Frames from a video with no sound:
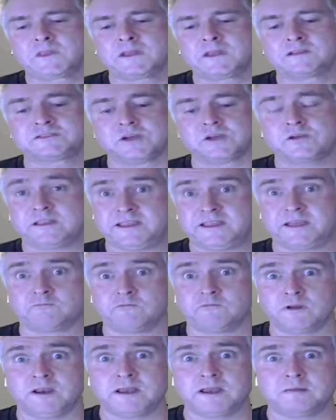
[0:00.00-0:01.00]
So yeah,
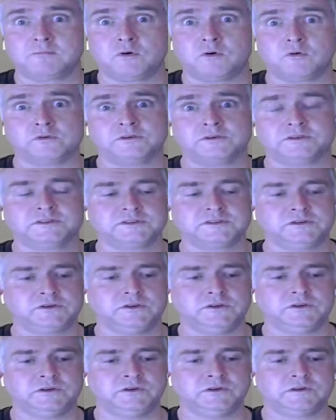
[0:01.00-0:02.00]
really important
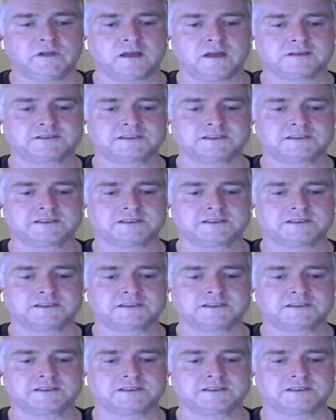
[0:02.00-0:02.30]
to